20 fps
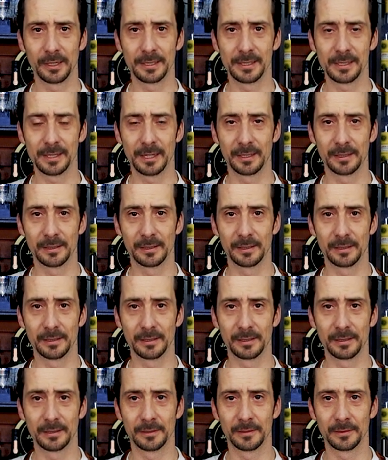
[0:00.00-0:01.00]
I said
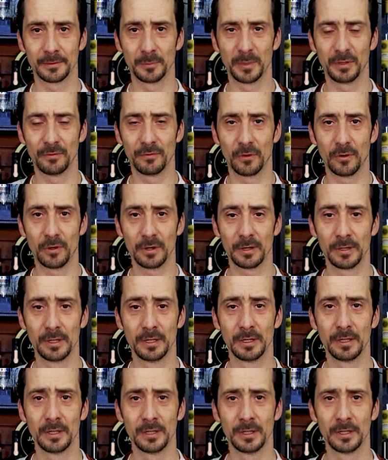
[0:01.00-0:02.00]
before,
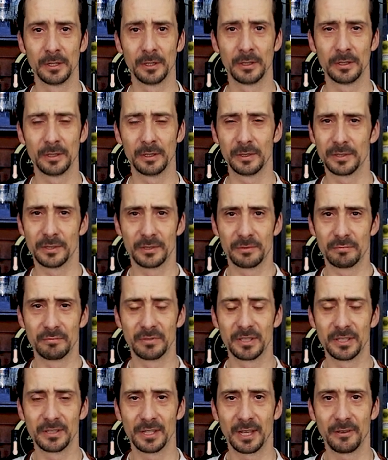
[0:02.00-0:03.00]

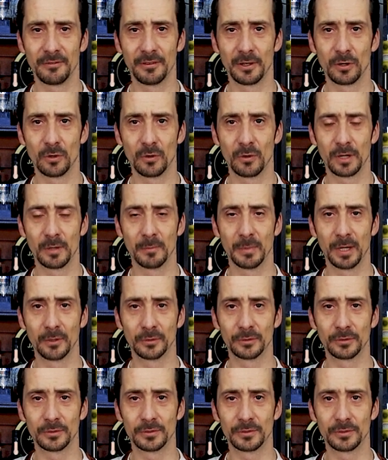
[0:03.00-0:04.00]
there's nothing wrong
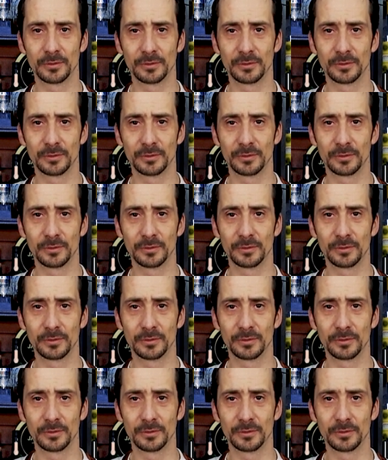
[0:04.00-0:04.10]
about,